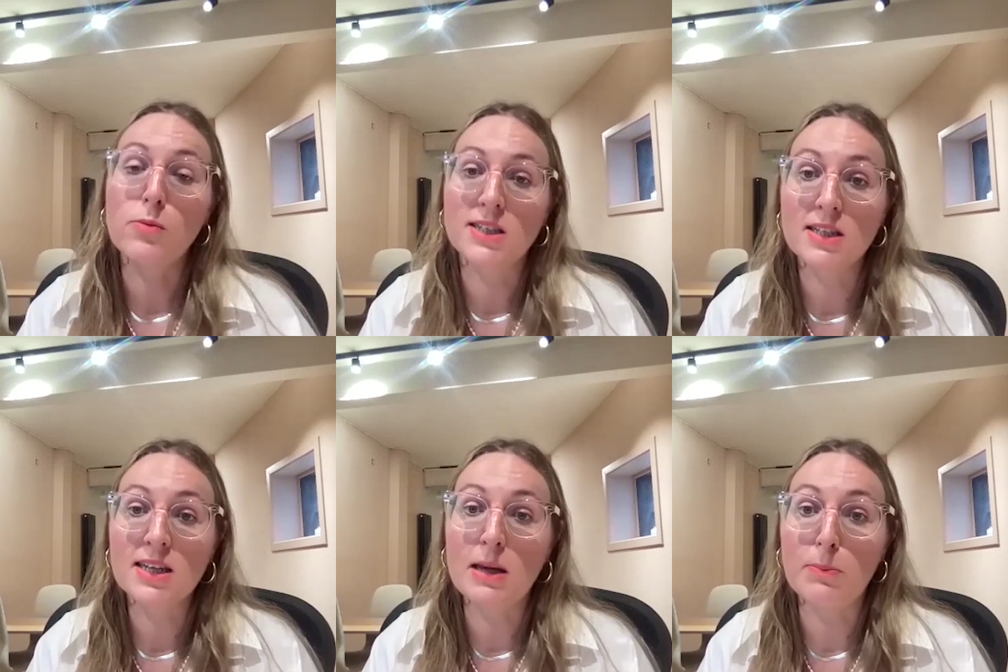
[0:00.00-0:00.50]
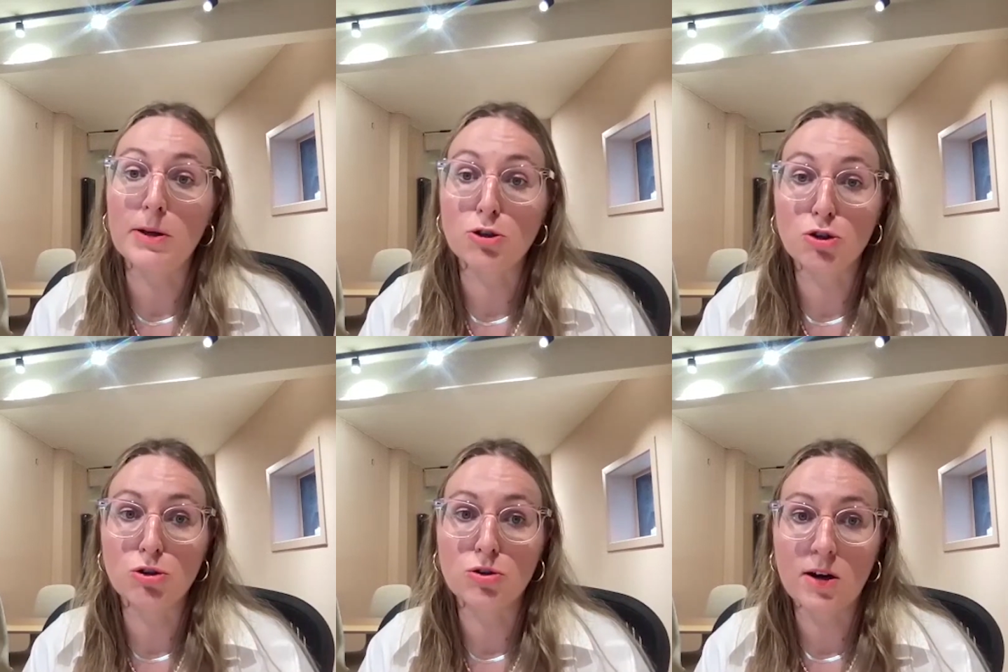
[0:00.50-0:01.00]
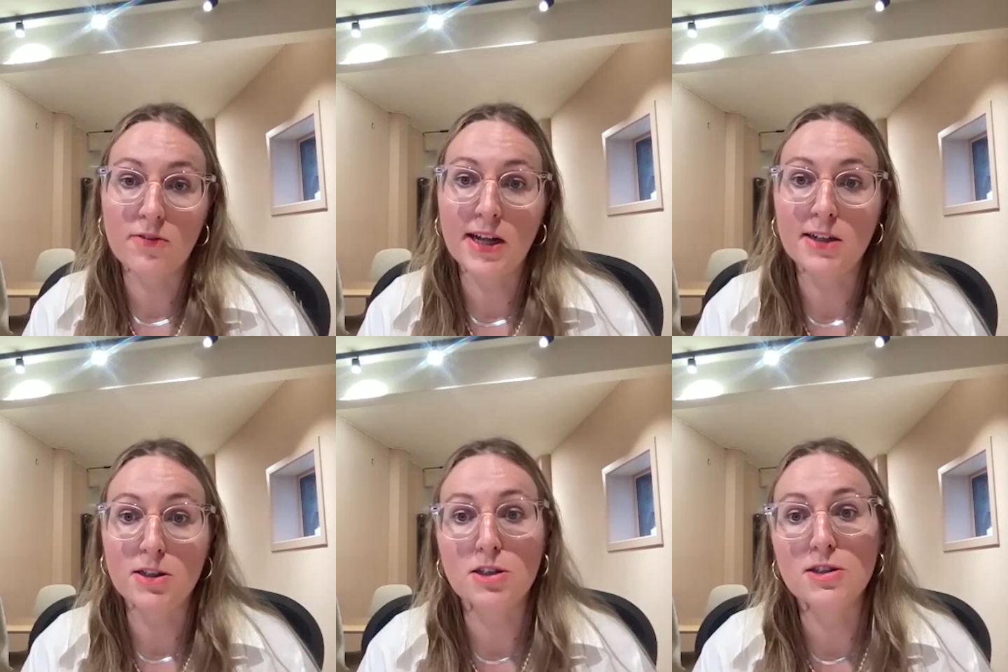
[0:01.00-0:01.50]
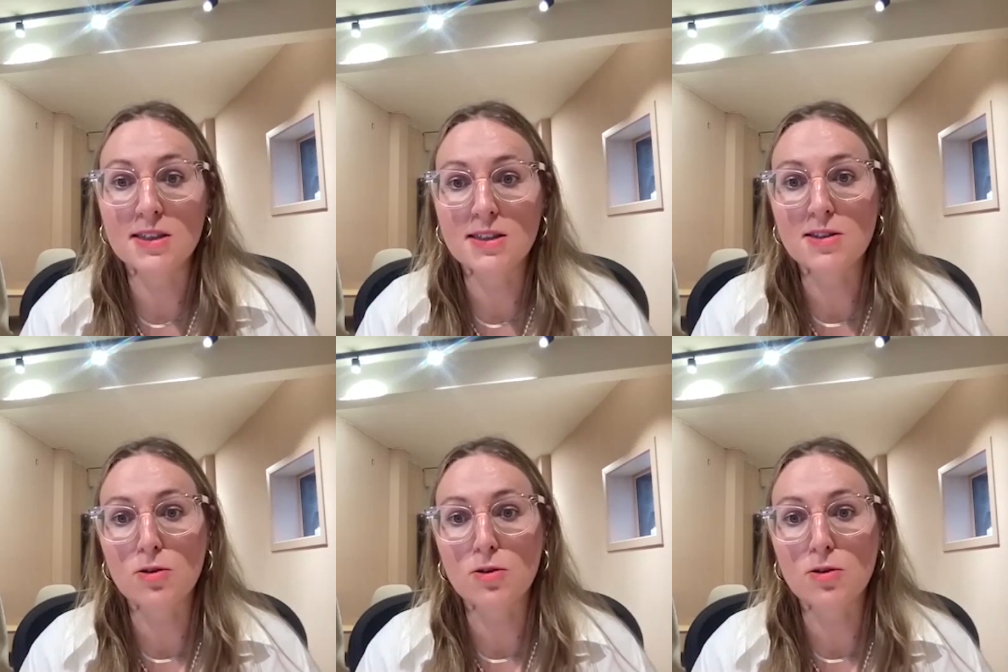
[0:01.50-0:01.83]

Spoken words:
we're keeping true to our values.